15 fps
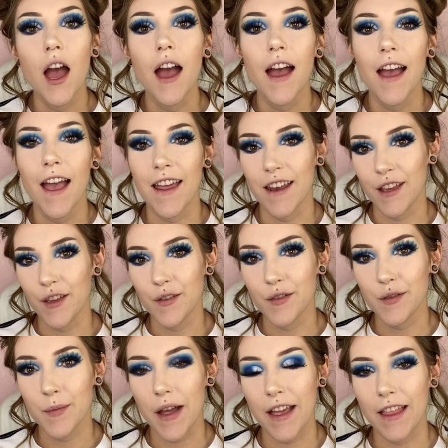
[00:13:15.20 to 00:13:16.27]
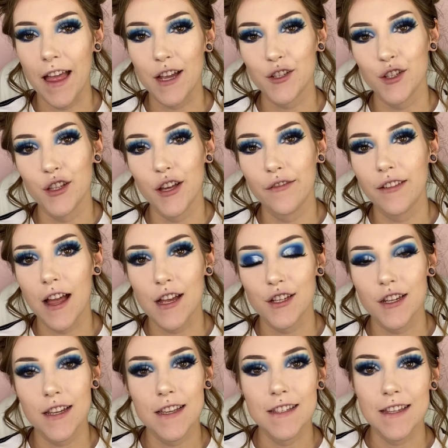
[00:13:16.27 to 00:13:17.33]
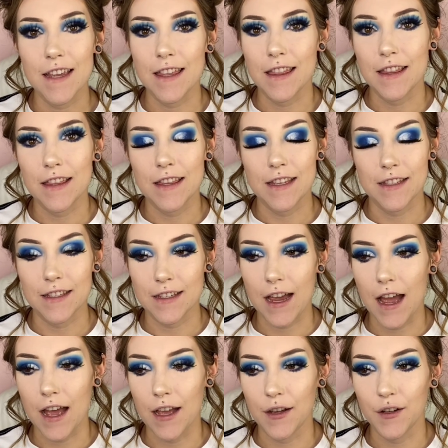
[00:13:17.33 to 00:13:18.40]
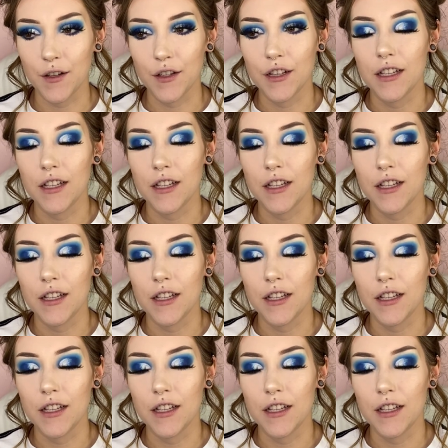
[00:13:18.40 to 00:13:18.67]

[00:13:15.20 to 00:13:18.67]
and I use my Lash and Love lashes in this style